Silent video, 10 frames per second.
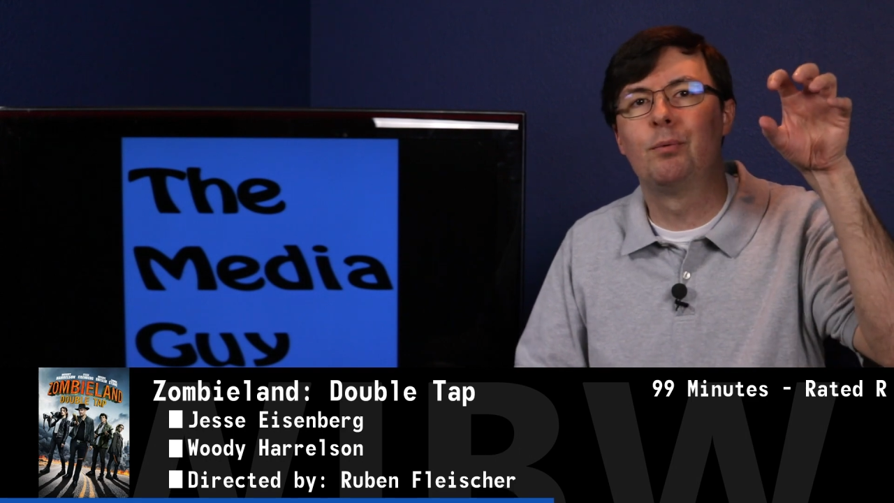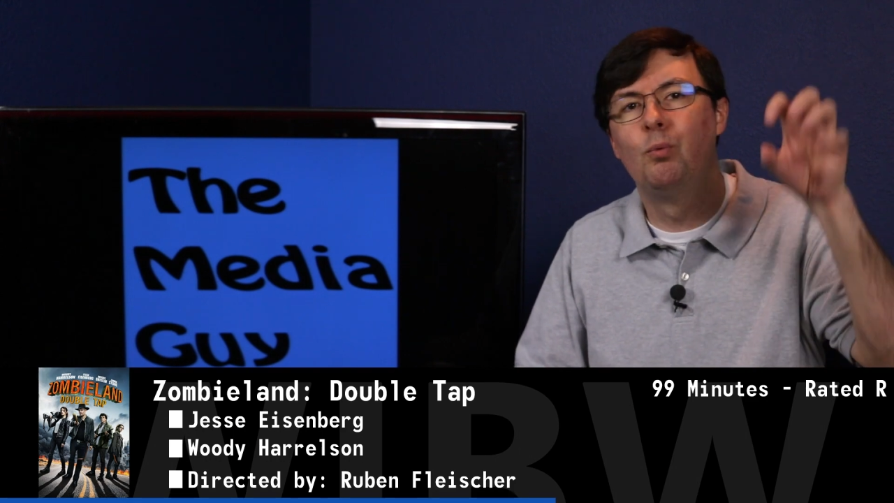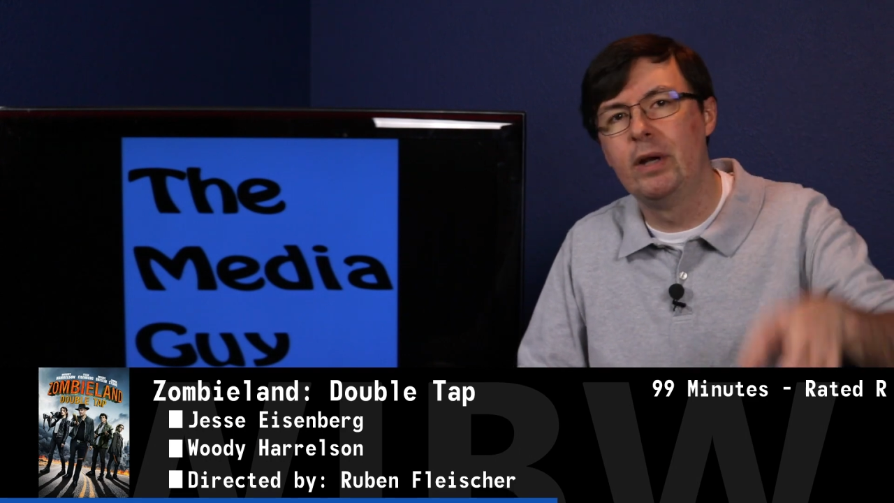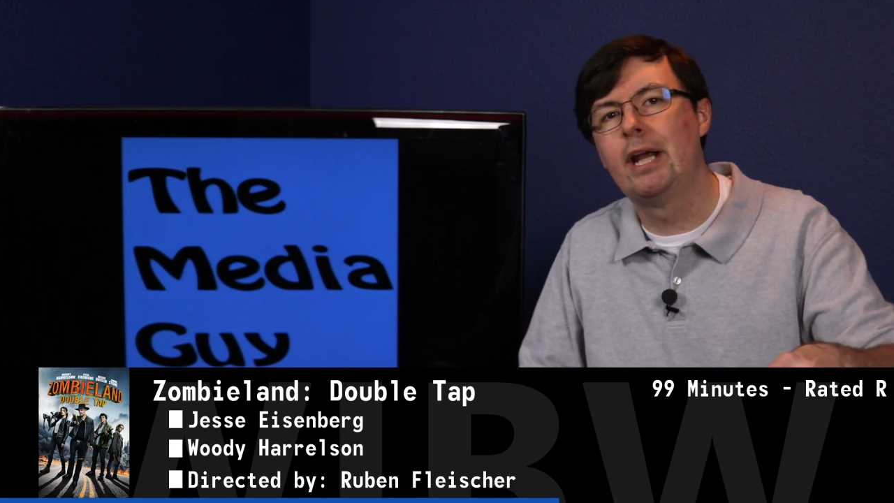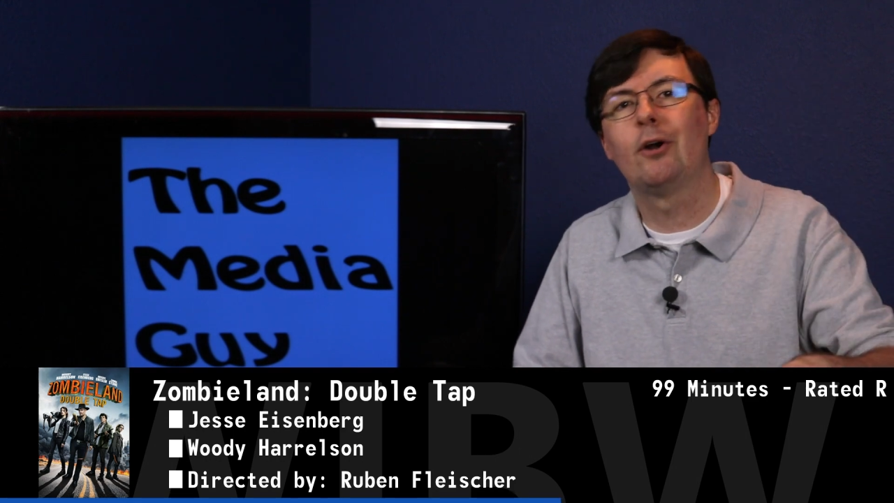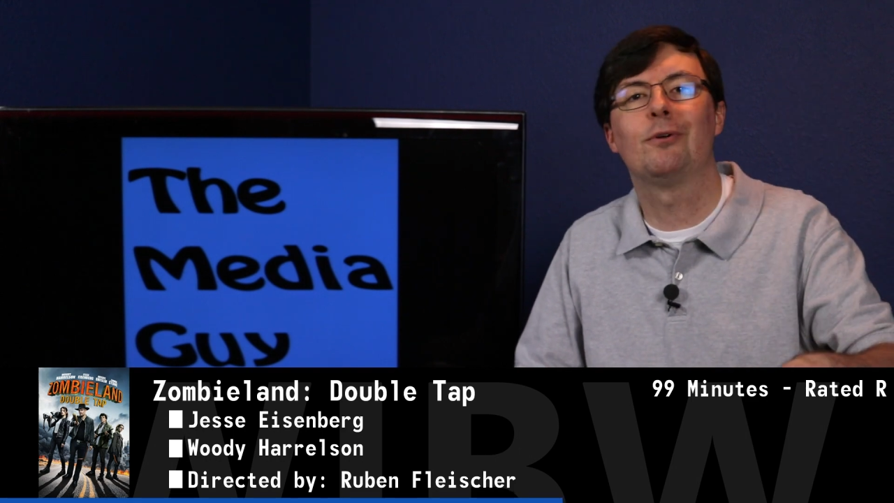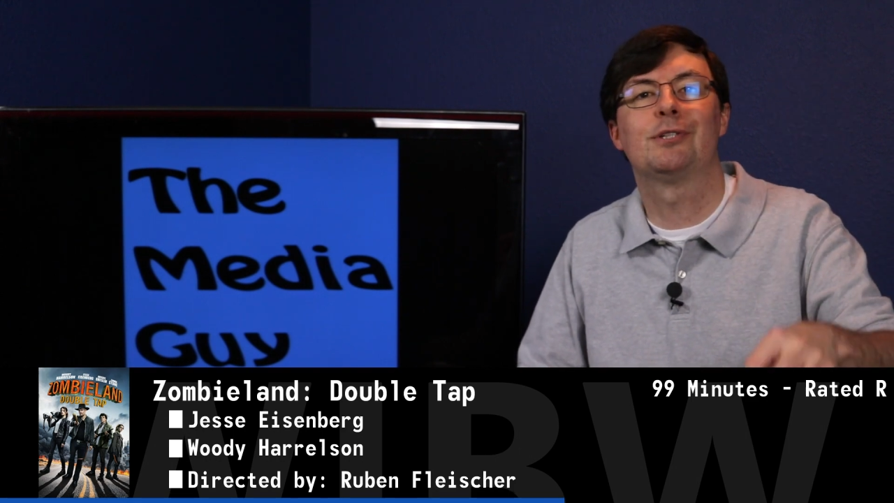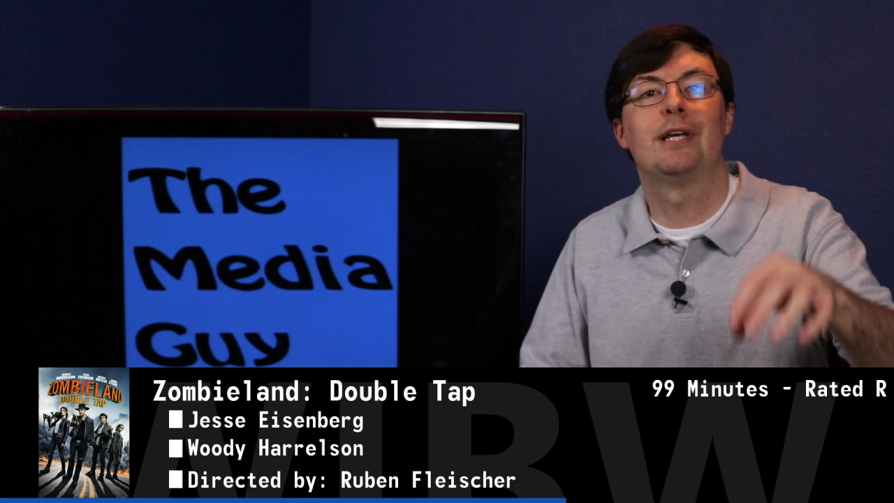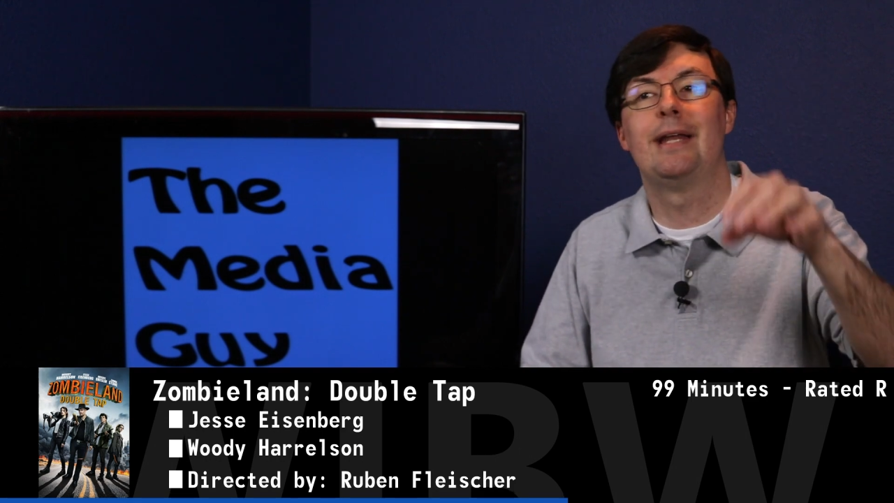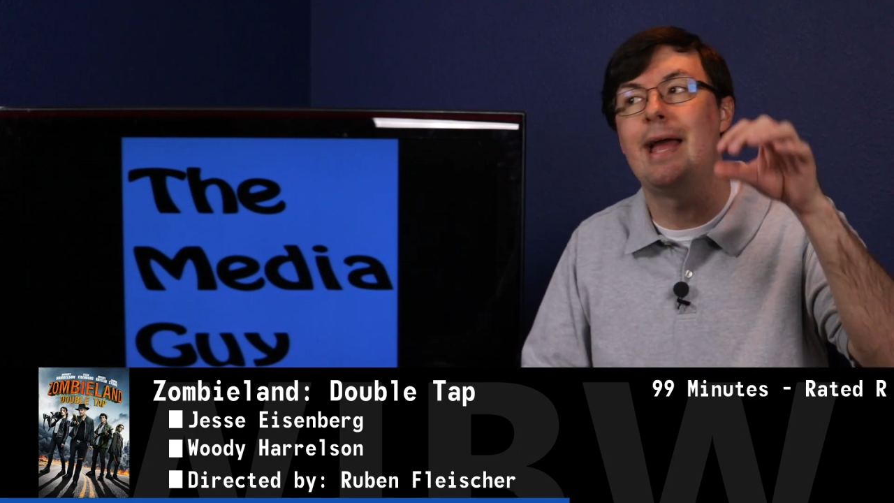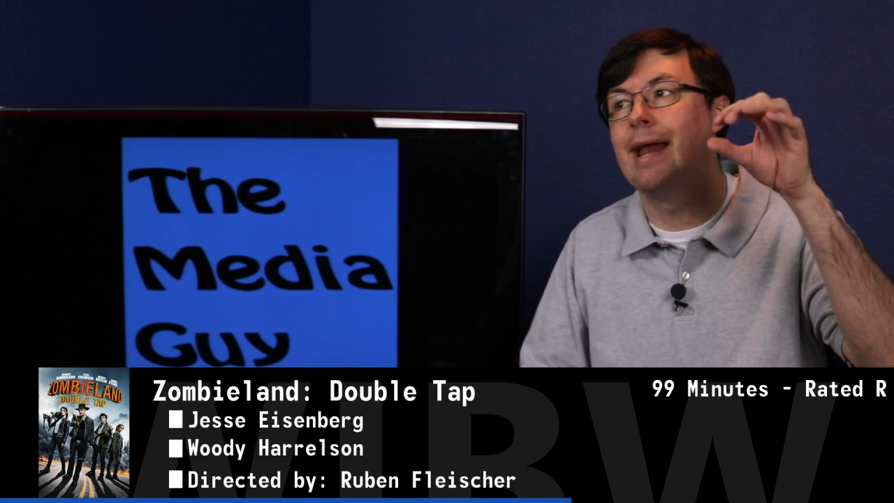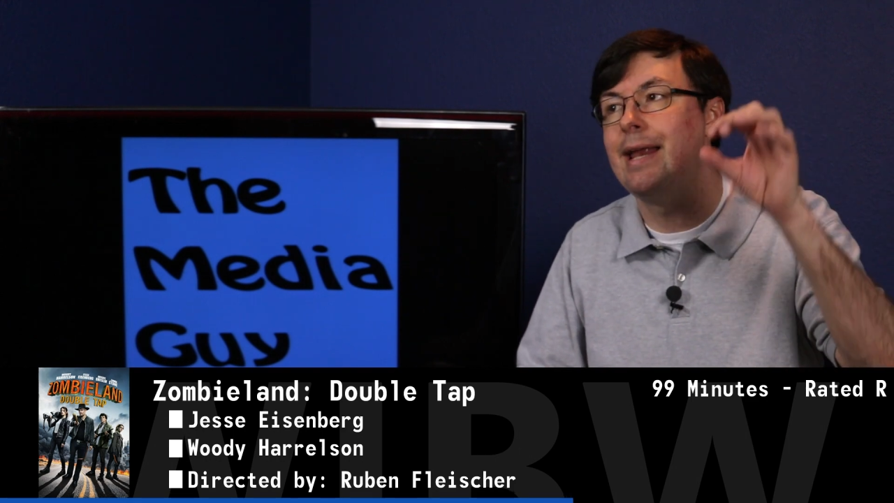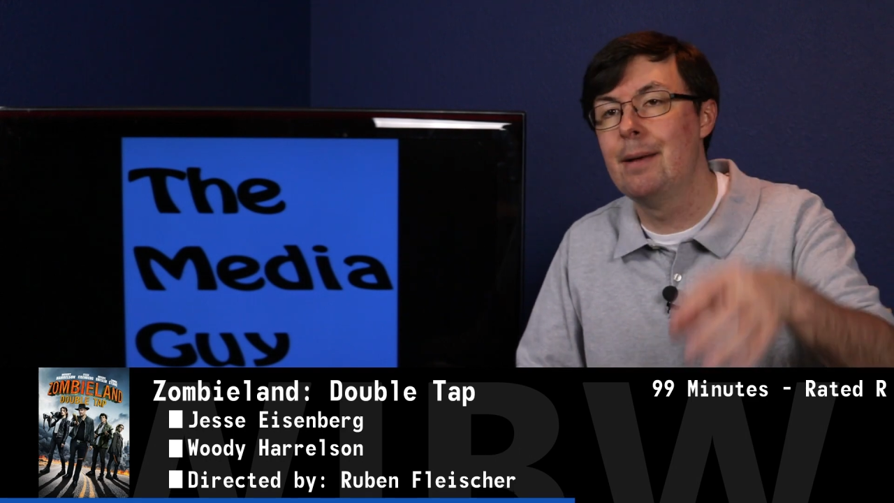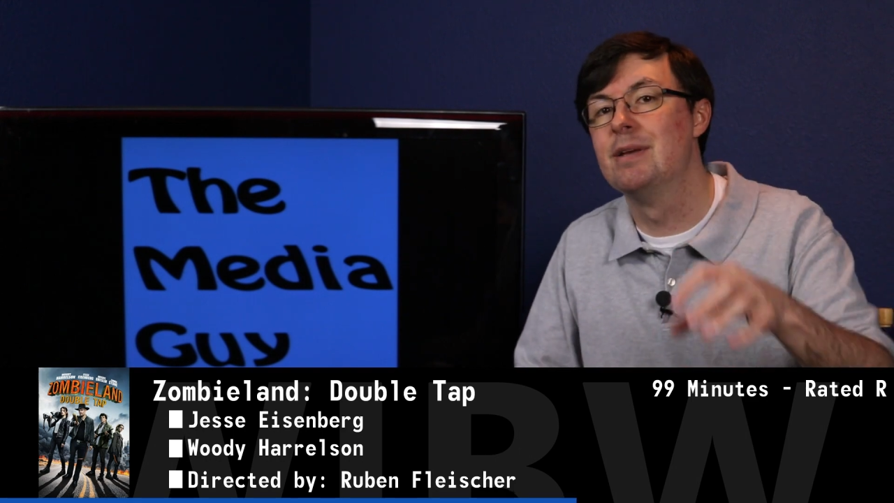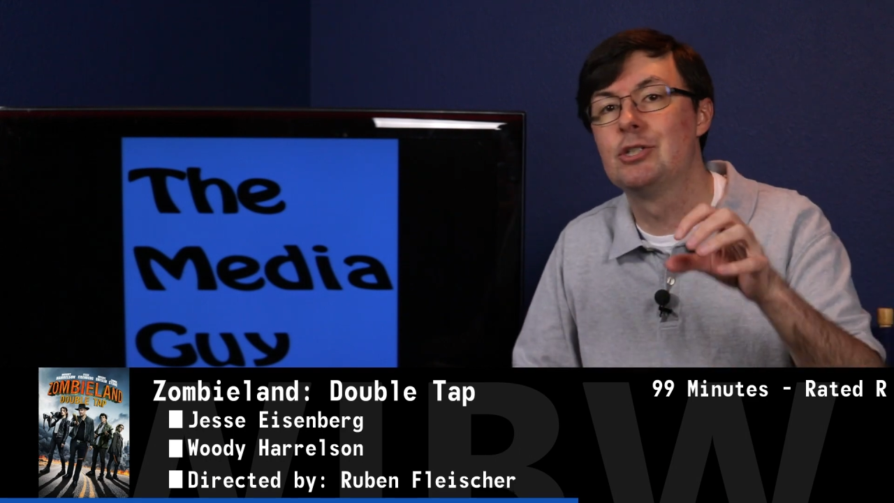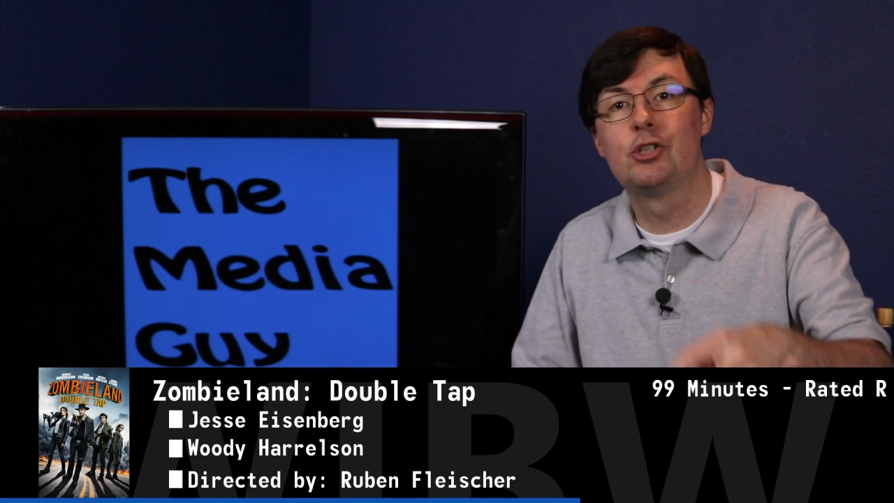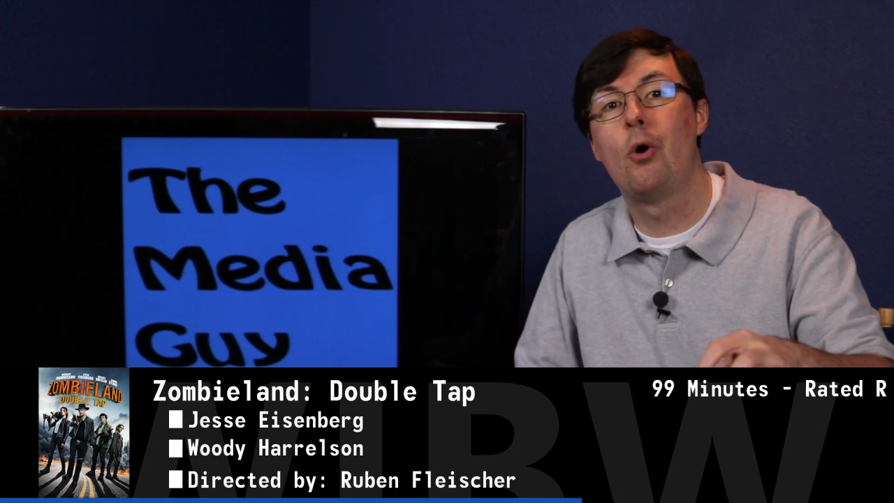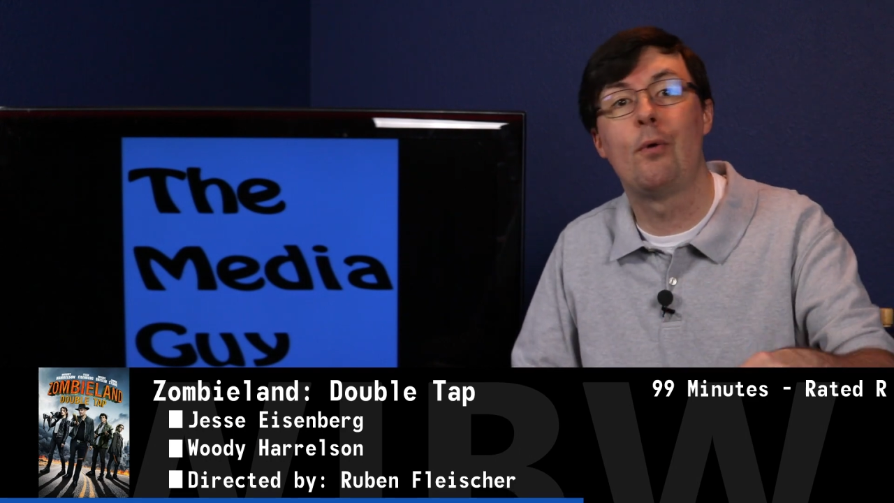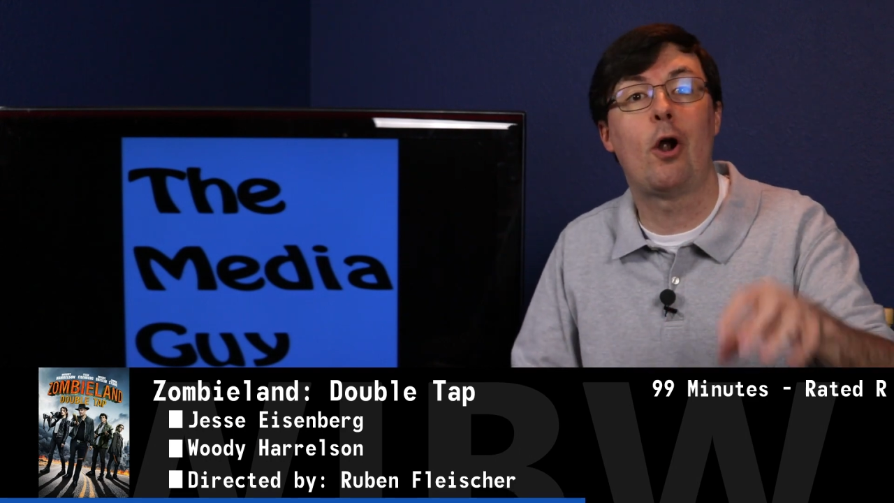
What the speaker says: Woody Harrelson, and Emma Stone